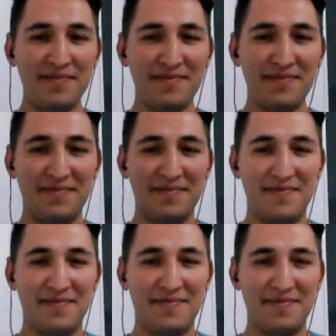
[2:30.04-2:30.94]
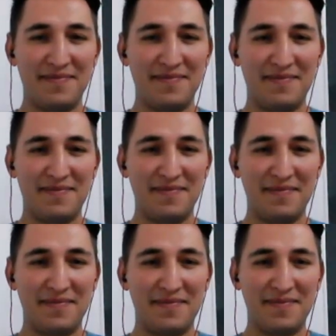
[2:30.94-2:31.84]

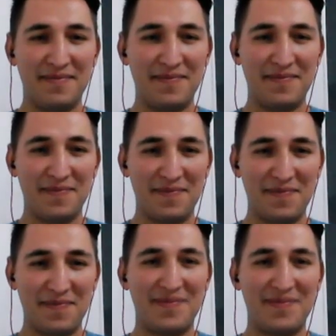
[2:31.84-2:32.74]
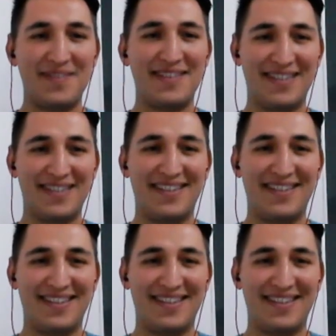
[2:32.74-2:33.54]
The person shown says nothing.